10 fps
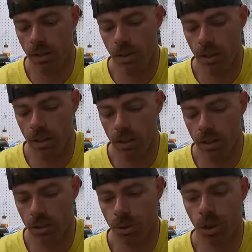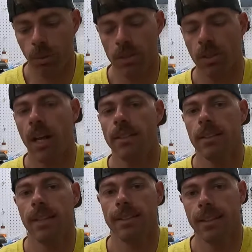the Trailblazer
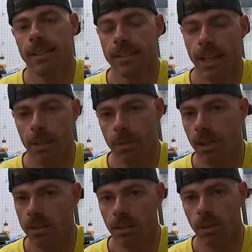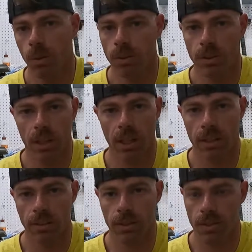SS intake, because everyone
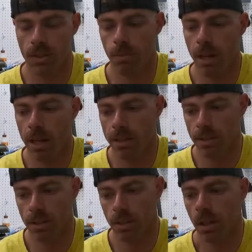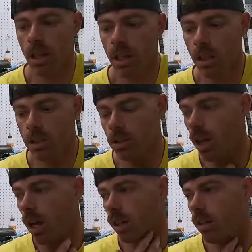says it's the best
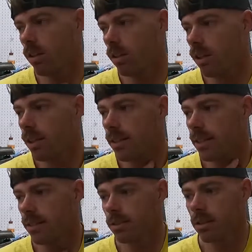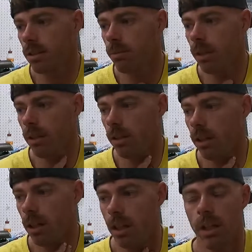stock intake system
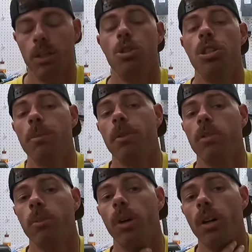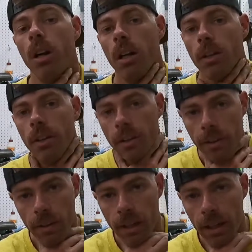GM ever put
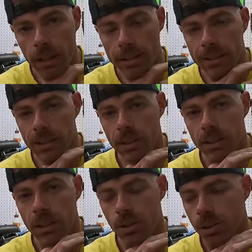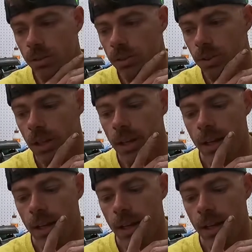on the LS series engines.